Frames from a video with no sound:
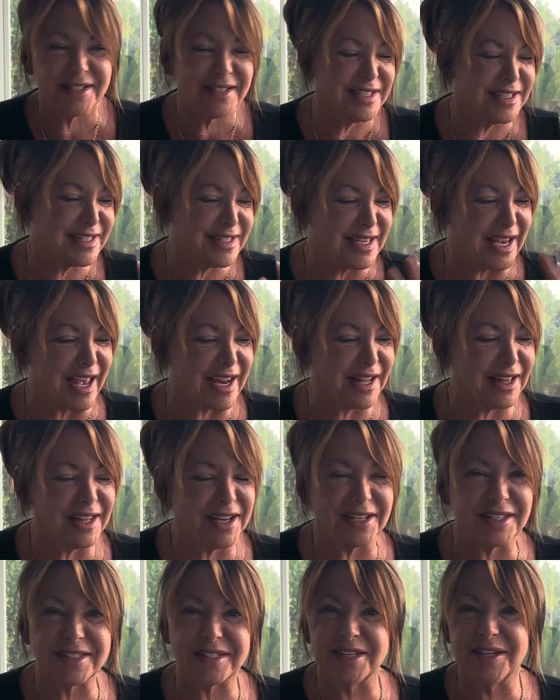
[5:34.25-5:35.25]
Just add a
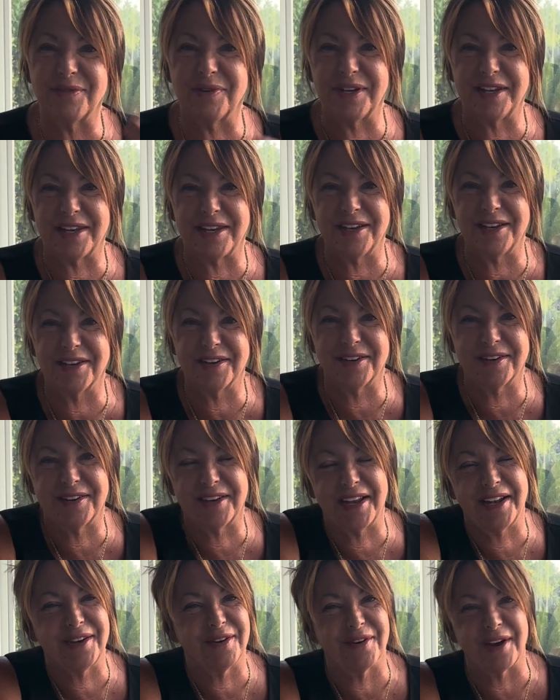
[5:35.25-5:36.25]
little seaweed here
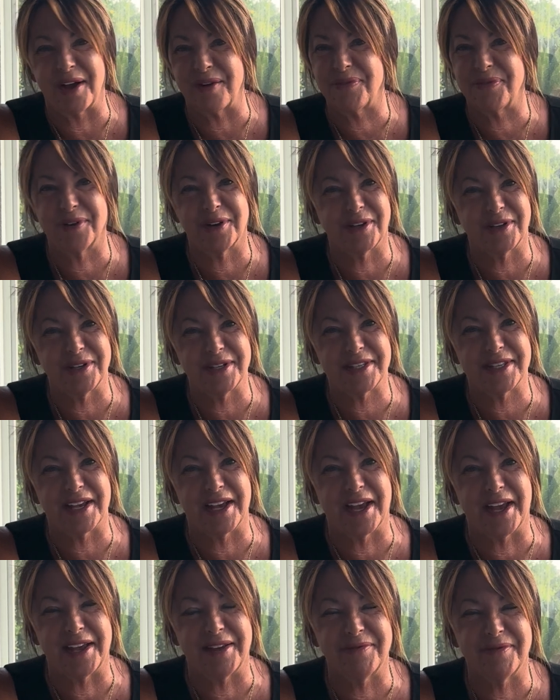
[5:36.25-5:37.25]
and you're out for a good
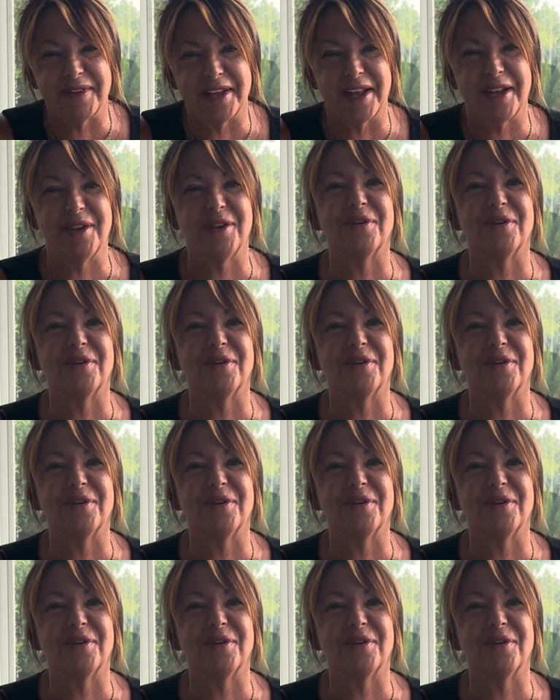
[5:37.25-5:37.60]
time and